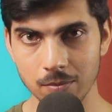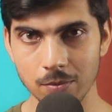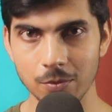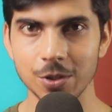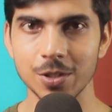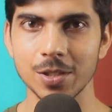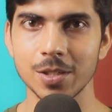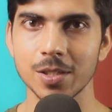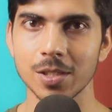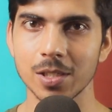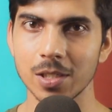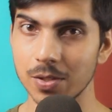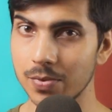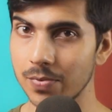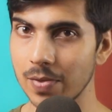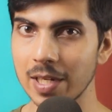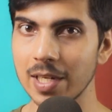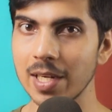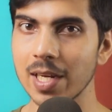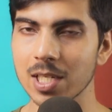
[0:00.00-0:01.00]
which is
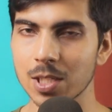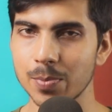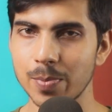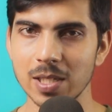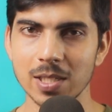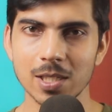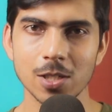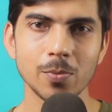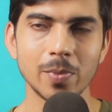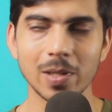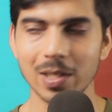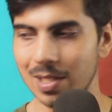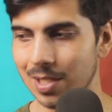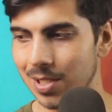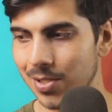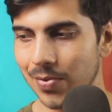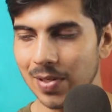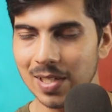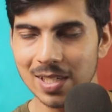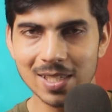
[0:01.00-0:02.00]
very expensive, but
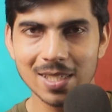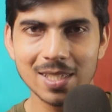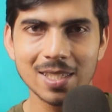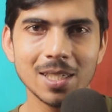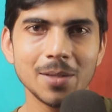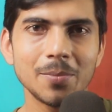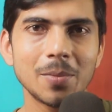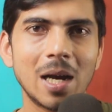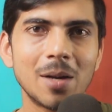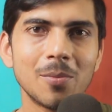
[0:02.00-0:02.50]
this one is cheap.